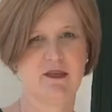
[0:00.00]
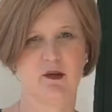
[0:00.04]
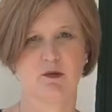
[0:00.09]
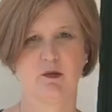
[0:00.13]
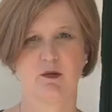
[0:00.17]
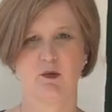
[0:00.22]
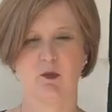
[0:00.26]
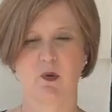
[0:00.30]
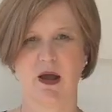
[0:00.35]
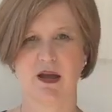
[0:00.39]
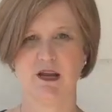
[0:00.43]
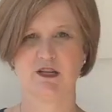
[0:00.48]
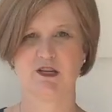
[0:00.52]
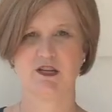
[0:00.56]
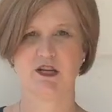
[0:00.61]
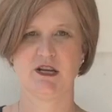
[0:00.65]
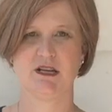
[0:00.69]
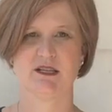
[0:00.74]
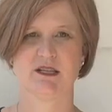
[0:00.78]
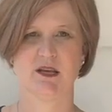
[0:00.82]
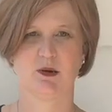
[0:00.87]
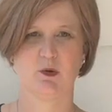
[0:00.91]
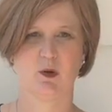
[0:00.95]
think with white
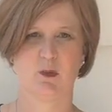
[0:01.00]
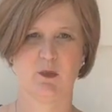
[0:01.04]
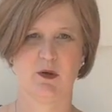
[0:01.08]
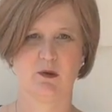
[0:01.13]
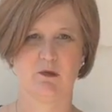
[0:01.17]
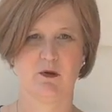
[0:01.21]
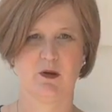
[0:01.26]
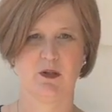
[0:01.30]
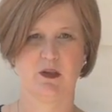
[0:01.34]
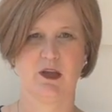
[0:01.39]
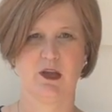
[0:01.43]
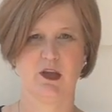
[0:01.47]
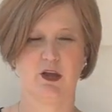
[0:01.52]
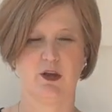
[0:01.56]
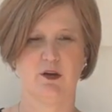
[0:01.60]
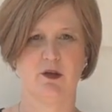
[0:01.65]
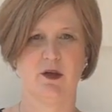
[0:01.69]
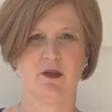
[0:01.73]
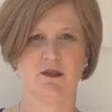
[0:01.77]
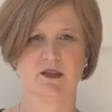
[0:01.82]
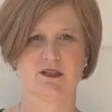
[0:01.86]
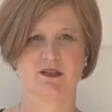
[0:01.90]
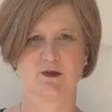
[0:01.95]
jeans, it will be really
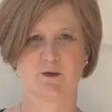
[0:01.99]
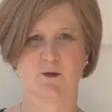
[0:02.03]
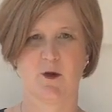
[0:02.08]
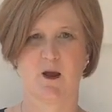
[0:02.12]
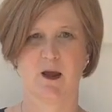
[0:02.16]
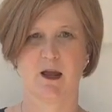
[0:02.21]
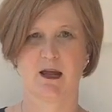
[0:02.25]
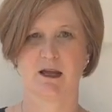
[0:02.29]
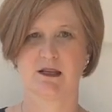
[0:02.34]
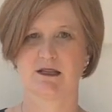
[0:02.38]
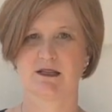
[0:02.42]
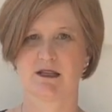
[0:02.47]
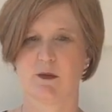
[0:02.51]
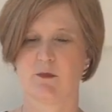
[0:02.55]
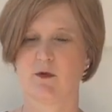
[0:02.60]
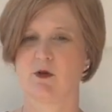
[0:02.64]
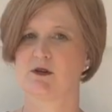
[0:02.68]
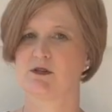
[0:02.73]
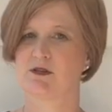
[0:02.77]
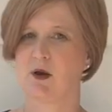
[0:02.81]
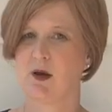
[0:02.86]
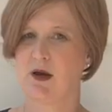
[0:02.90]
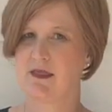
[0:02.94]
cute in the spring and
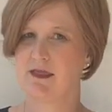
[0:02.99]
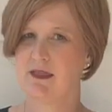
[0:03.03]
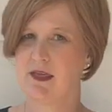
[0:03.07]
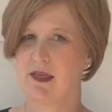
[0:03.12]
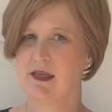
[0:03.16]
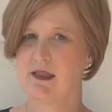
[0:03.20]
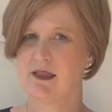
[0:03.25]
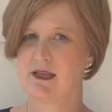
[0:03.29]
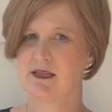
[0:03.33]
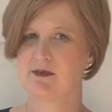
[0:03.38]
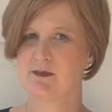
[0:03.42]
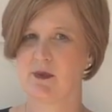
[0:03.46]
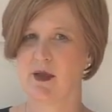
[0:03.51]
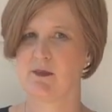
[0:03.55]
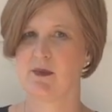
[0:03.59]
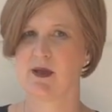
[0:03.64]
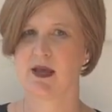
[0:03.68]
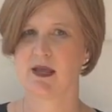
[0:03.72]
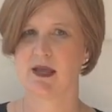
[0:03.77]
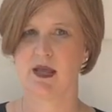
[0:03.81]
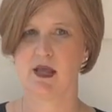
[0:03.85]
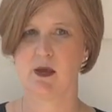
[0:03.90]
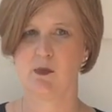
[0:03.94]
summer. So I think this may
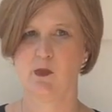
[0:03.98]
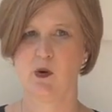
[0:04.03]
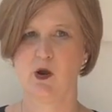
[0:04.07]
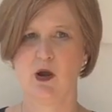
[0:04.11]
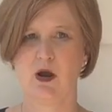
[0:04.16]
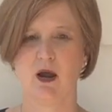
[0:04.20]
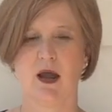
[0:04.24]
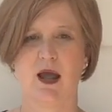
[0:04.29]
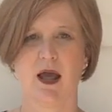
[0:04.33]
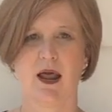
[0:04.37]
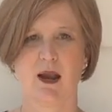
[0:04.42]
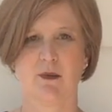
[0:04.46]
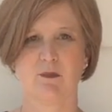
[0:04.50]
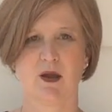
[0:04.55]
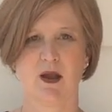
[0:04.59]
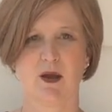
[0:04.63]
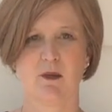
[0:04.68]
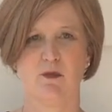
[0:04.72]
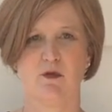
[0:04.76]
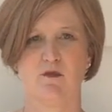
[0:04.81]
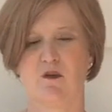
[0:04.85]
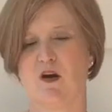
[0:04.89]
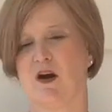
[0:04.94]
be a keeper, and I'm
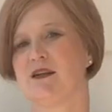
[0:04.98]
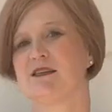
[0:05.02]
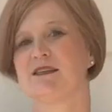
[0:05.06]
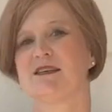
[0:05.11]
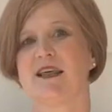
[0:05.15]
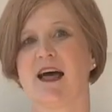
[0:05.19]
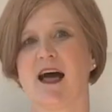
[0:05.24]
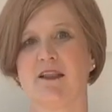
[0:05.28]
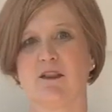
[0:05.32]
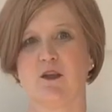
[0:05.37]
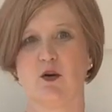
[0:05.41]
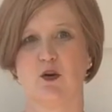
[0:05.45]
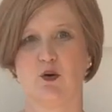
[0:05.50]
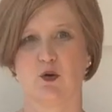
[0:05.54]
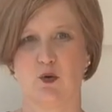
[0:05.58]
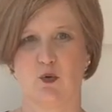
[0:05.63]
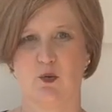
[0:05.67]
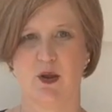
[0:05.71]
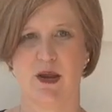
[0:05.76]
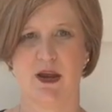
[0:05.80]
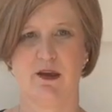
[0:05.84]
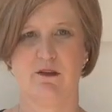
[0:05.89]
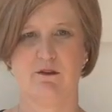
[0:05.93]
gonna move on to that little
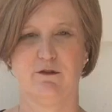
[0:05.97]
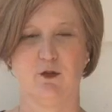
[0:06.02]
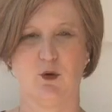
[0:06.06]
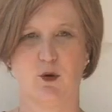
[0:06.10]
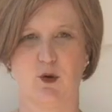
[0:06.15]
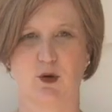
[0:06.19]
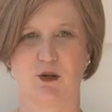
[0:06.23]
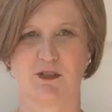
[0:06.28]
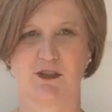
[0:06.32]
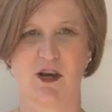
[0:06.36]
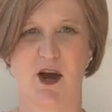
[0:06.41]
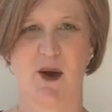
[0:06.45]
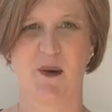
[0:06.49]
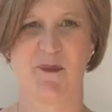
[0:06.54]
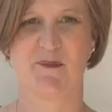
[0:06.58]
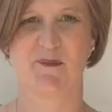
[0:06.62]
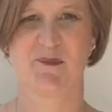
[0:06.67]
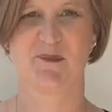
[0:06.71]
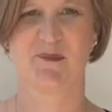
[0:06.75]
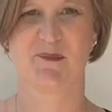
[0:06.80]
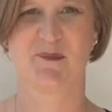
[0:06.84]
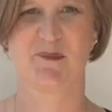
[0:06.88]
green floral top.